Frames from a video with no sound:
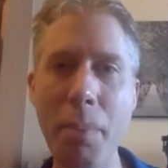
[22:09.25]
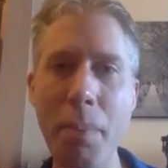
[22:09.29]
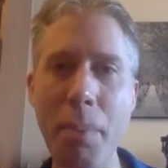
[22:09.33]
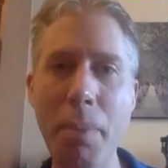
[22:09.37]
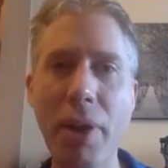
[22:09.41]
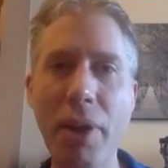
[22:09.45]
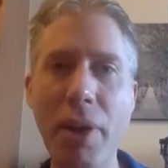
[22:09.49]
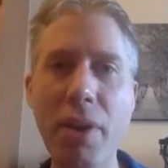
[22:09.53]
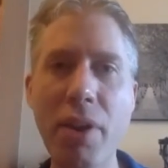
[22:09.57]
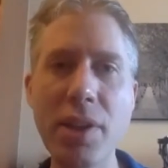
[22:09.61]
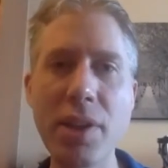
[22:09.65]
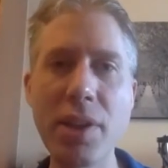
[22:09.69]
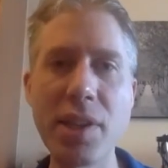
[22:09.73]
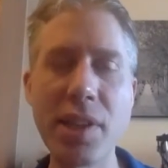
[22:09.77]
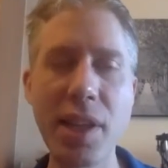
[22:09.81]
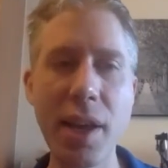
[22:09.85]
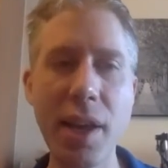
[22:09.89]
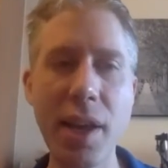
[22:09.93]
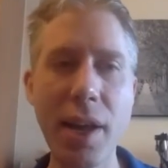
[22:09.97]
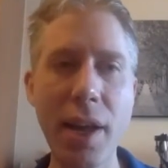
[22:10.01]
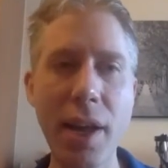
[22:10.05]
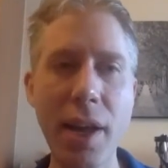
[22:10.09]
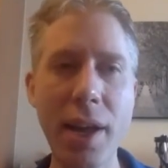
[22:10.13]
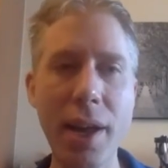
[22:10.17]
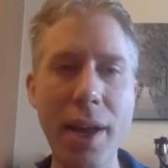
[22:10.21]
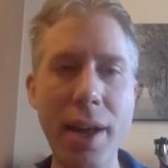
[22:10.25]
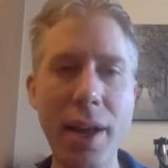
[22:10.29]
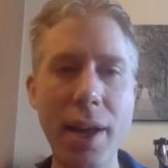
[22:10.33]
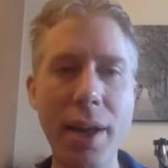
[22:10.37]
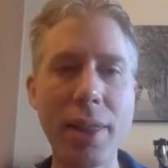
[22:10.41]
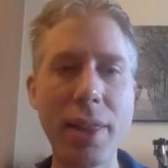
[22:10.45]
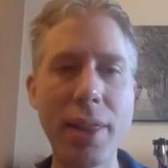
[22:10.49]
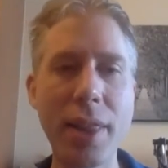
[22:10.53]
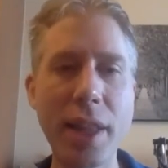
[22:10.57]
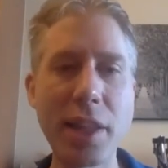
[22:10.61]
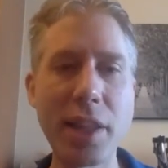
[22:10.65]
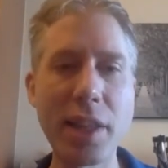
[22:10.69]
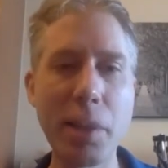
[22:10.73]
Because
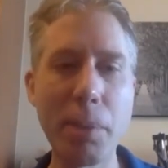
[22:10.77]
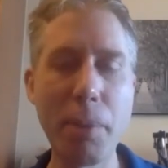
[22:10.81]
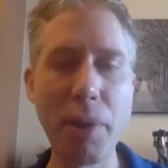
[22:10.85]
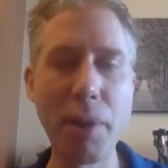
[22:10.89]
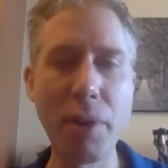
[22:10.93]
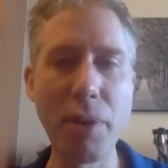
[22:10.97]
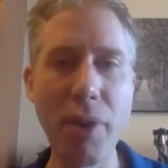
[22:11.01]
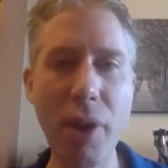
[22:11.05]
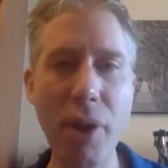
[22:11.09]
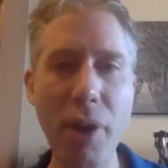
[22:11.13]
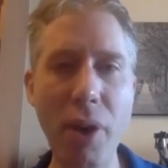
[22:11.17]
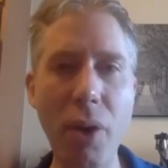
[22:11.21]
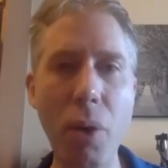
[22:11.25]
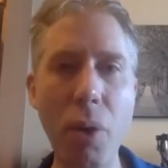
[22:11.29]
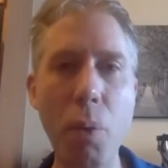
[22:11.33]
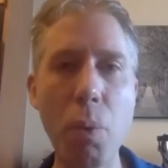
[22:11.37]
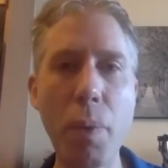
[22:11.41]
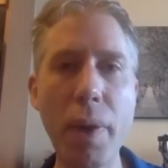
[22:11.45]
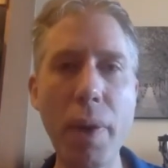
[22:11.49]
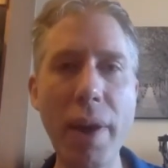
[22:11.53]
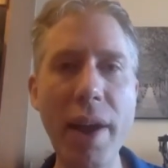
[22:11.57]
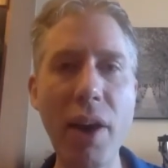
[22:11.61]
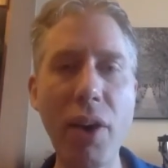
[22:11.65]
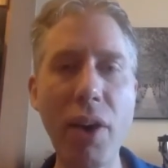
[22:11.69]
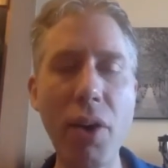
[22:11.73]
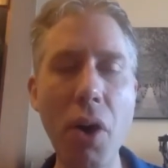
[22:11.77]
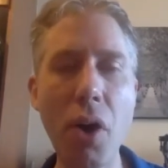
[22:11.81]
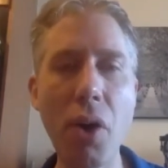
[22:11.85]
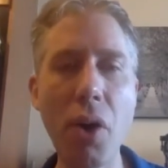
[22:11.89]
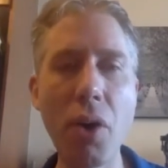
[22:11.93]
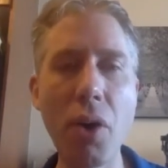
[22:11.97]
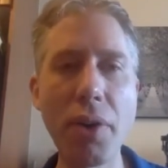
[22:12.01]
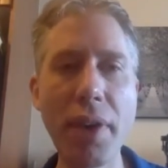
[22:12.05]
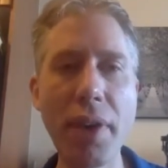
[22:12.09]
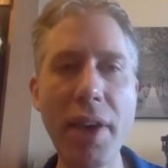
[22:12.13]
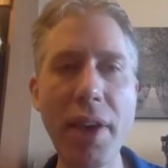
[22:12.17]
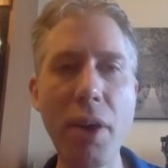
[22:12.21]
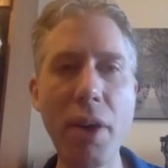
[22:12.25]
let's be real, we are
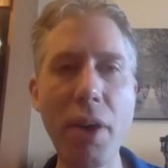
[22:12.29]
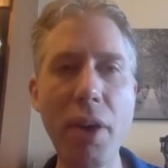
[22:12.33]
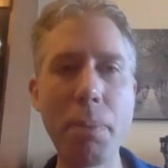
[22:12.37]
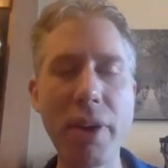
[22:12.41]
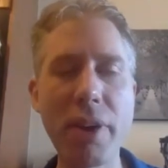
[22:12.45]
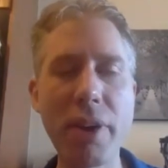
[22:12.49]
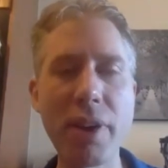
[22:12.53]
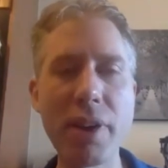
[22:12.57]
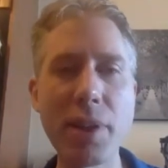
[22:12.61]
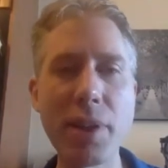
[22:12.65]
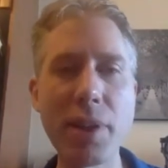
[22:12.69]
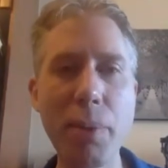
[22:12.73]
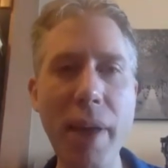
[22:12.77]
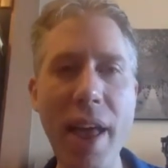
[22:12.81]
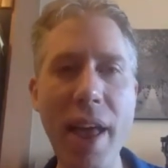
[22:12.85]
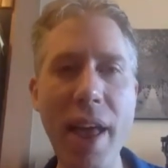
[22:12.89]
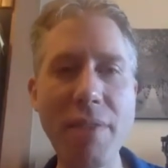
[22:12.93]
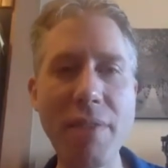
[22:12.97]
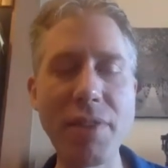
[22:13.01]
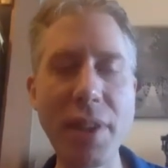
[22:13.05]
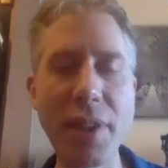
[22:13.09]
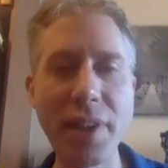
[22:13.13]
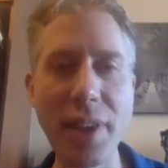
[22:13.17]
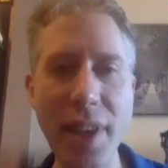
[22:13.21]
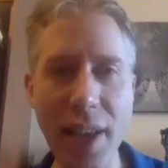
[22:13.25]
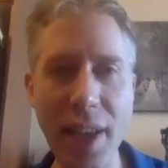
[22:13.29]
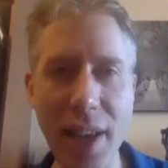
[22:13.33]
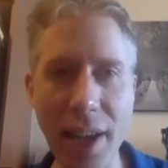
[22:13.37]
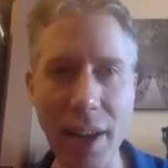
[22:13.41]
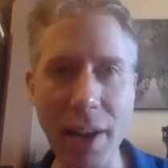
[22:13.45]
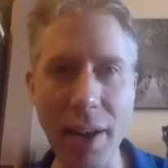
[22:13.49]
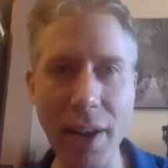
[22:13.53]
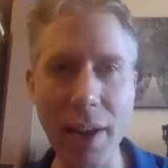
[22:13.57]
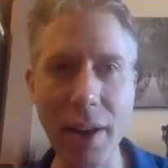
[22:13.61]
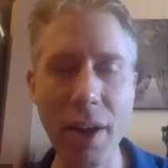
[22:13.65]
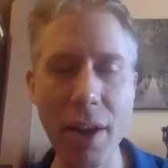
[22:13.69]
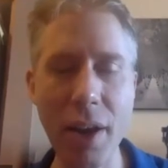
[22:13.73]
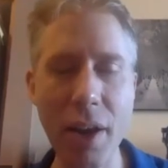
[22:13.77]
all here because we have a
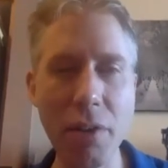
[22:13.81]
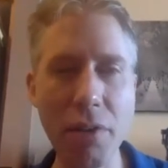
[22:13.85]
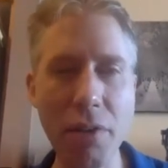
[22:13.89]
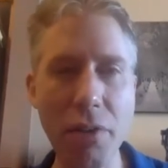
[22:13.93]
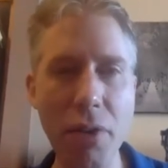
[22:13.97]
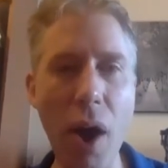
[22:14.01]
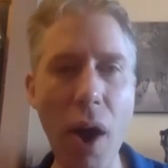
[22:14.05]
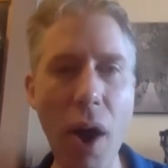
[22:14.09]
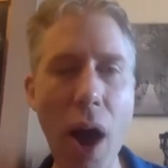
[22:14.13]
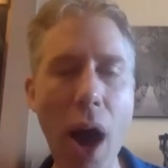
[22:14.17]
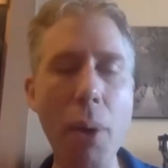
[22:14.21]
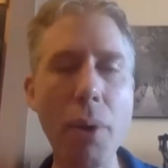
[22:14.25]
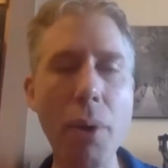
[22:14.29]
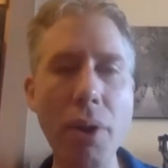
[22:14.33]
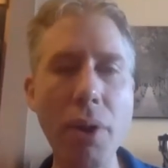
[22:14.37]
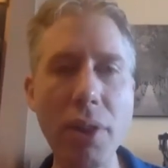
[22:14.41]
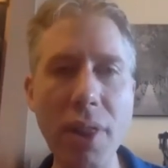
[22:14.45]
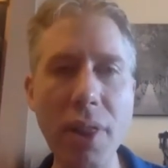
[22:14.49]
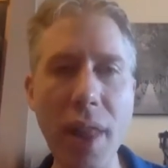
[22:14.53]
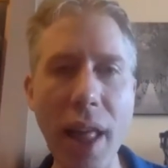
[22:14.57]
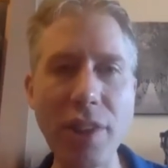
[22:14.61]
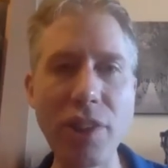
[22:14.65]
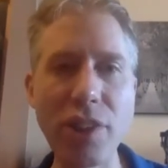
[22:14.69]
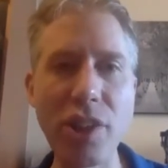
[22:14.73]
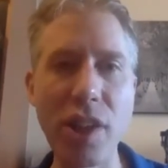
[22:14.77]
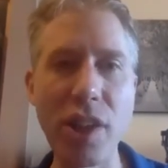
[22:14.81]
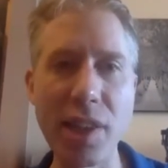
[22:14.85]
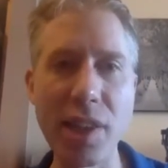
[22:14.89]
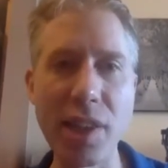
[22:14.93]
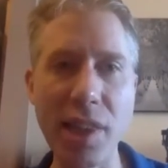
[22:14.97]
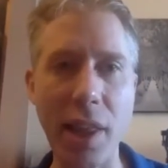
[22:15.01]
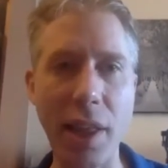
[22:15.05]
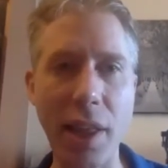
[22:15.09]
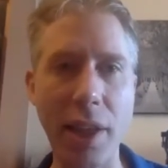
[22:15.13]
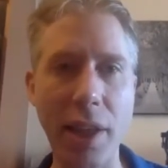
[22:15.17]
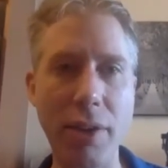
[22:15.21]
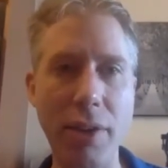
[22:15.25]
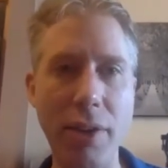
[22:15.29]
need for our
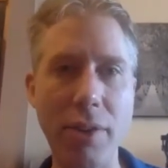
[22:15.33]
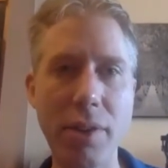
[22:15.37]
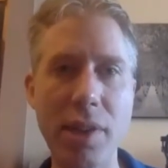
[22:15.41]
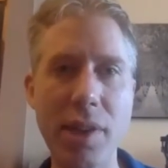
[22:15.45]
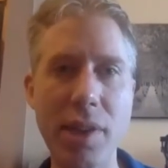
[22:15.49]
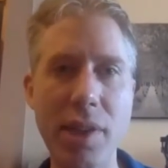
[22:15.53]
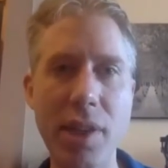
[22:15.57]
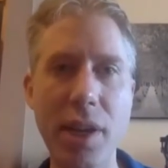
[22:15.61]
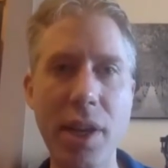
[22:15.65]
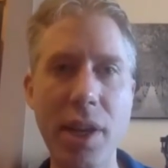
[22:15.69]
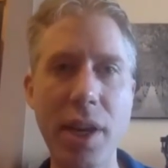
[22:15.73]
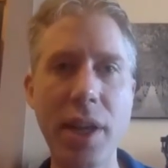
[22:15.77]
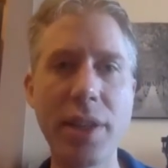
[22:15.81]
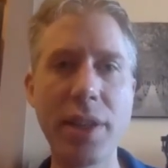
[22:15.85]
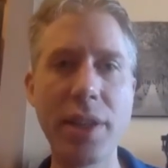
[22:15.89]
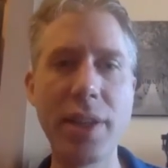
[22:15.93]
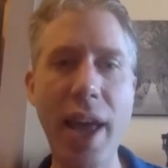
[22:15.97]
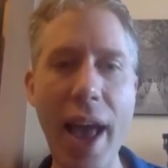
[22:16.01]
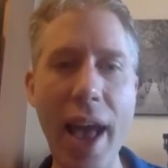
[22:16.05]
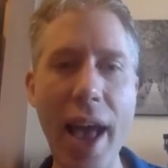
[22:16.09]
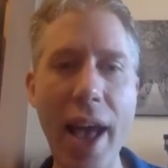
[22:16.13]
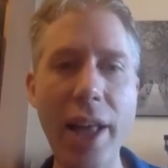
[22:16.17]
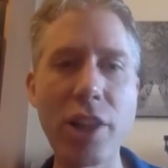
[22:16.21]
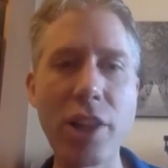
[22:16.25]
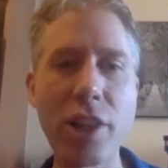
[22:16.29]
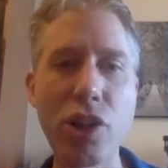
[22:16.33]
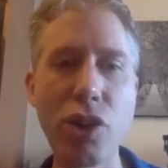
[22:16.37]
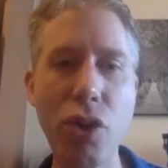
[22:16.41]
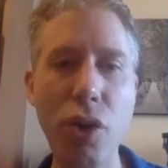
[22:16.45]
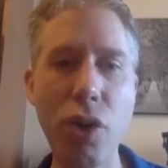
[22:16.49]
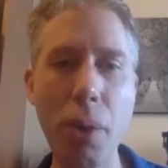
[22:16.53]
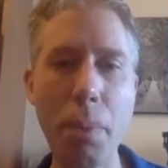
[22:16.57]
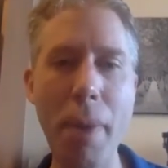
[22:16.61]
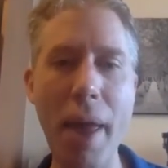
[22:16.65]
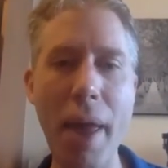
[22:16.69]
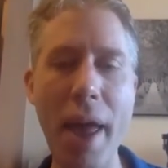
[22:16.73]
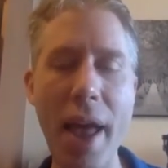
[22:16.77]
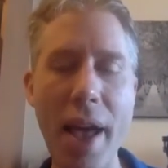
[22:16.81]
legislators to
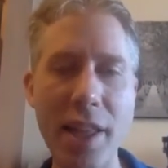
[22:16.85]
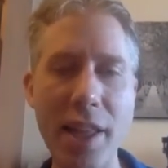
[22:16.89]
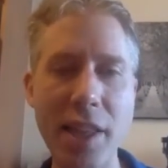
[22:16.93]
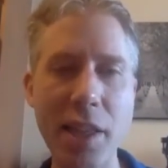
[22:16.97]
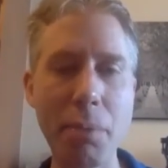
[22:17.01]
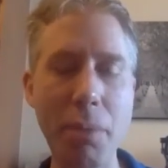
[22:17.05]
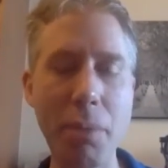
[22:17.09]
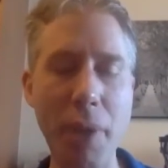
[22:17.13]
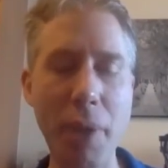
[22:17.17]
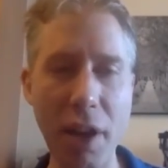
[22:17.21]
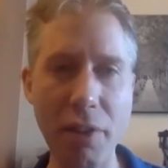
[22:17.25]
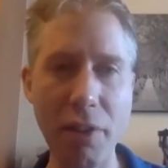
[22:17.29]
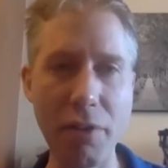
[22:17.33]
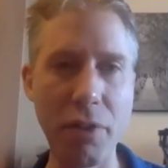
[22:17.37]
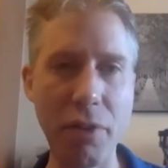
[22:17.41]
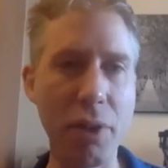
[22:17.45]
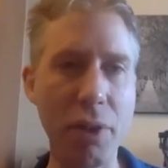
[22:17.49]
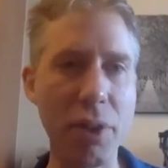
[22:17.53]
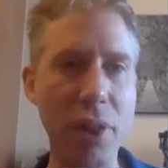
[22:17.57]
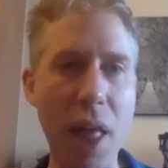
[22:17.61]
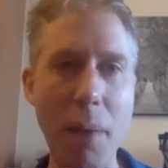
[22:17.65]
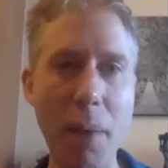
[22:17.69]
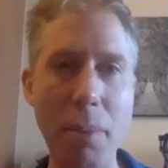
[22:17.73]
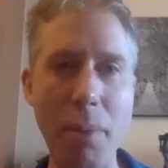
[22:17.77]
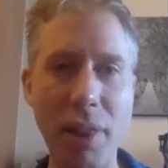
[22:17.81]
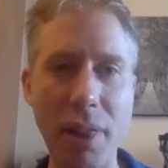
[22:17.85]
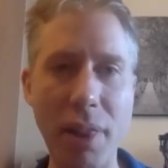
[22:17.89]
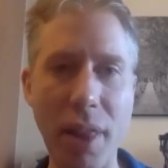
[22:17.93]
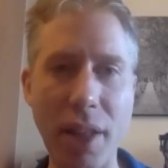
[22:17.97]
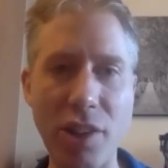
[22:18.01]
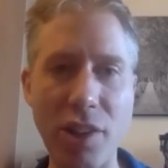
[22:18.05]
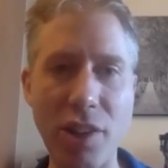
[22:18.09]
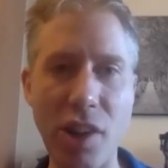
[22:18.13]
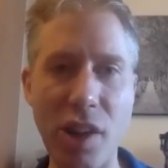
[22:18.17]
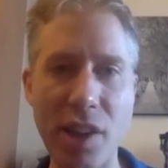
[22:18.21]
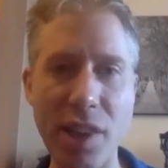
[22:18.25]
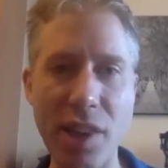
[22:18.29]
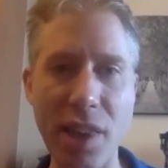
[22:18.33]
actually pass meaningful climate
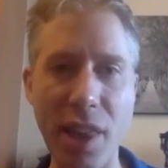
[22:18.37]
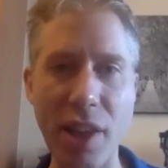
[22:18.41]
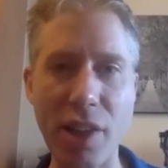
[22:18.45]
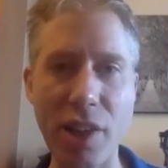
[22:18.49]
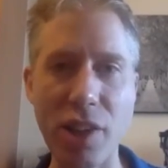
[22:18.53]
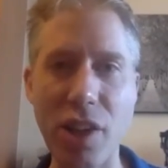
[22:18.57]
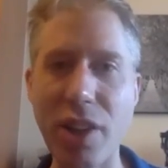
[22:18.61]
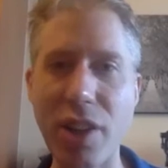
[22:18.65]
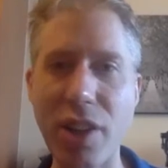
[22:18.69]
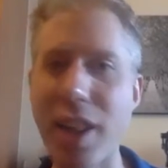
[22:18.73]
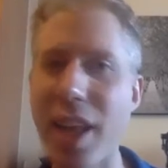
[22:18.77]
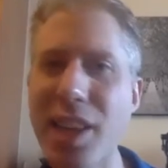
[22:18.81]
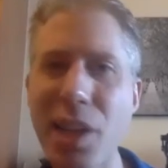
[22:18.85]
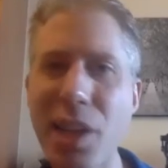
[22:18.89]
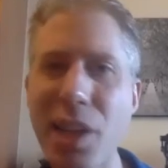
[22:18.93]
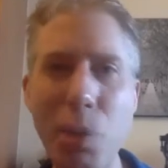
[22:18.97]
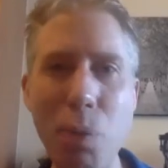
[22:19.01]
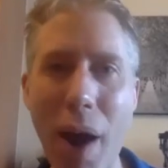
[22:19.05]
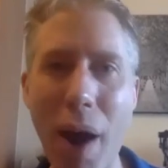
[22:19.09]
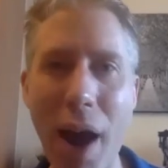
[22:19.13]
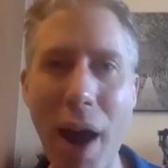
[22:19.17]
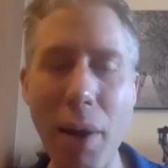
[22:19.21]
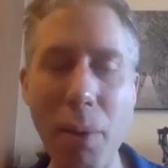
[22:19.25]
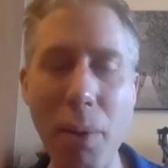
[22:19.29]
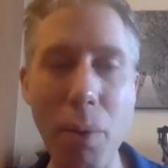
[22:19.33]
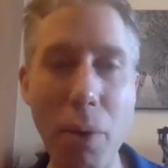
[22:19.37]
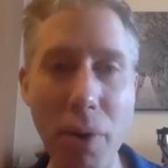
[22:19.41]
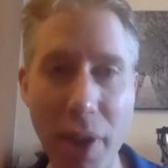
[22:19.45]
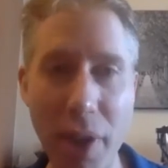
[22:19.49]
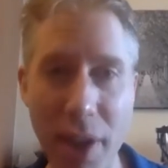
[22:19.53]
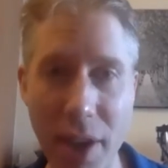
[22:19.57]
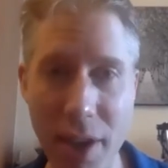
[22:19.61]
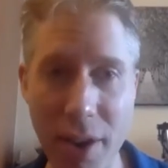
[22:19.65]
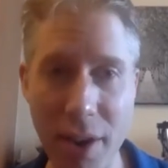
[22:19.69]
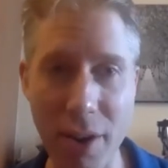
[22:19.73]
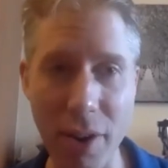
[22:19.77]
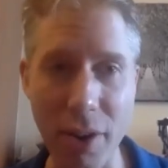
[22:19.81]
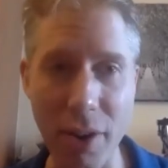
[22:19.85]
legislation. That's why we're
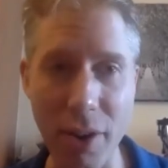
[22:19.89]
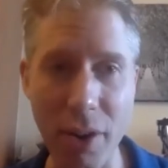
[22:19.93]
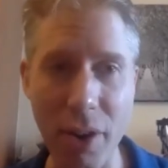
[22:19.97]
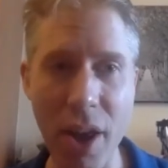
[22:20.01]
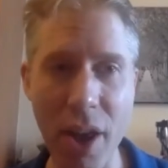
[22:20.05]
here.